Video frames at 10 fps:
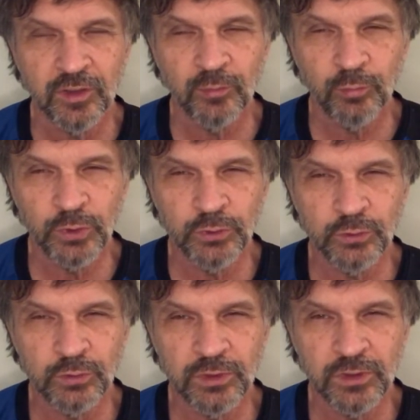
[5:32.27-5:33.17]

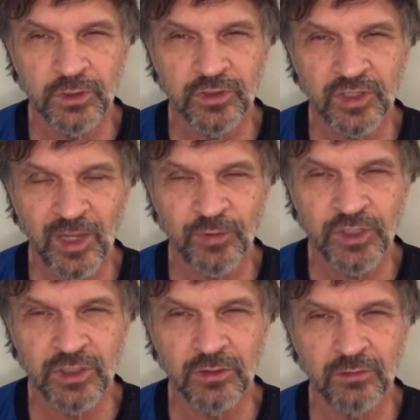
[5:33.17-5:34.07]
blue top
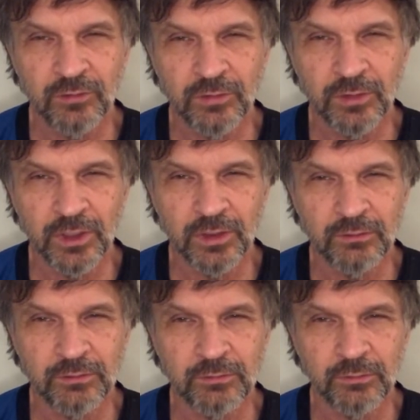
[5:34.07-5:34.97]
sheet,
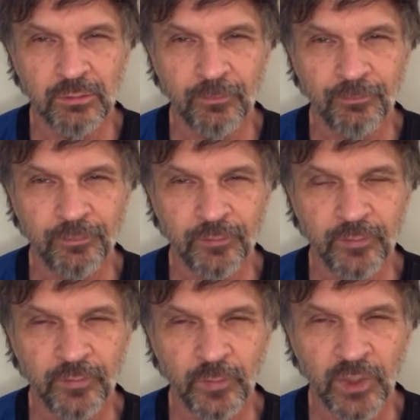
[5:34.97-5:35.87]

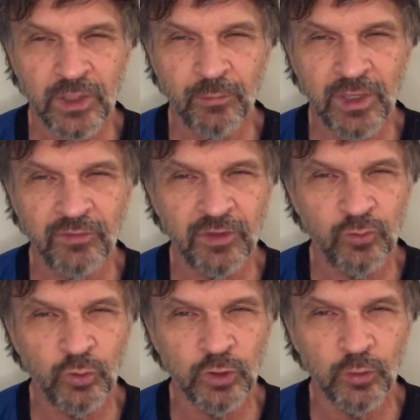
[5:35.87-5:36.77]
may have given
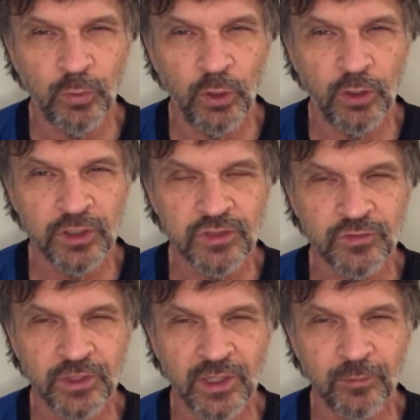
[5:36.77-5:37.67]
you a little pause
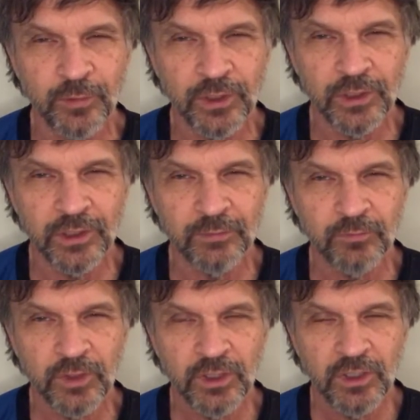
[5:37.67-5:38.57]
for that, but
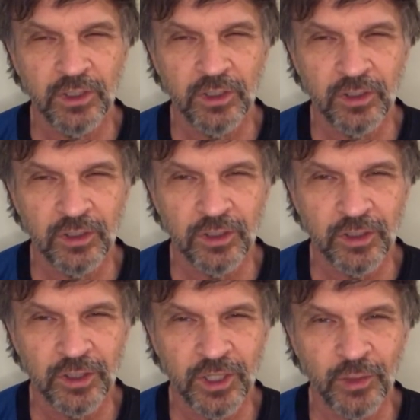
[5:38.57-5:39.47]

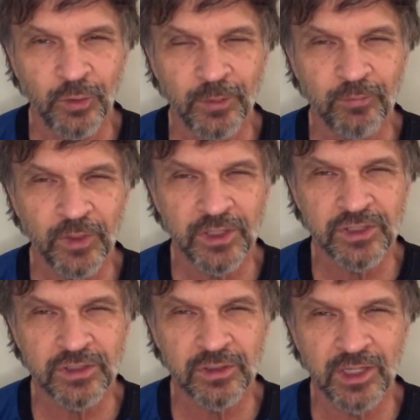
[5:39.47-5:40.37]
anyway,
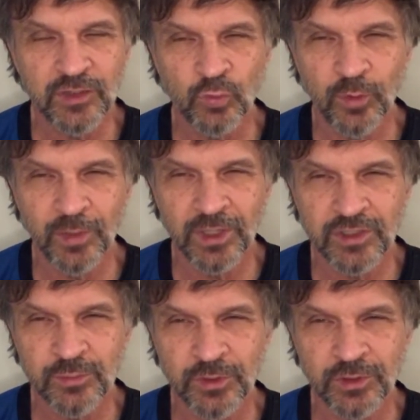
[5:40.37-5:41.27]
that's one
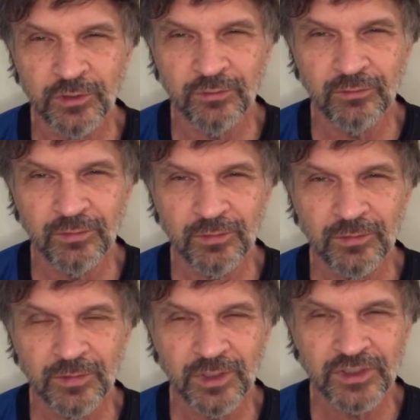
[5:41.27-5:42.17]
man's opinion.
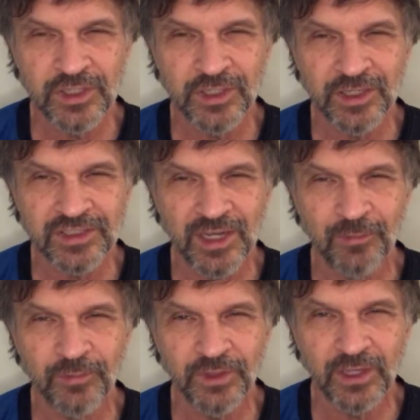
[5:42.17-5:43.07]
See you next time.
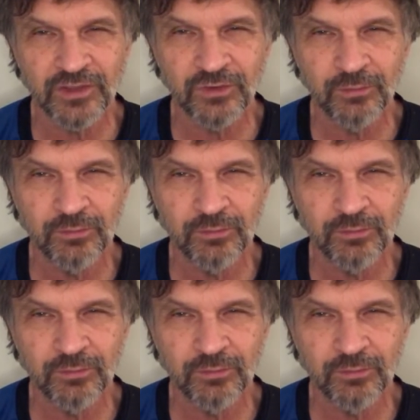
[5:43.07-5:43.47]
Thanks.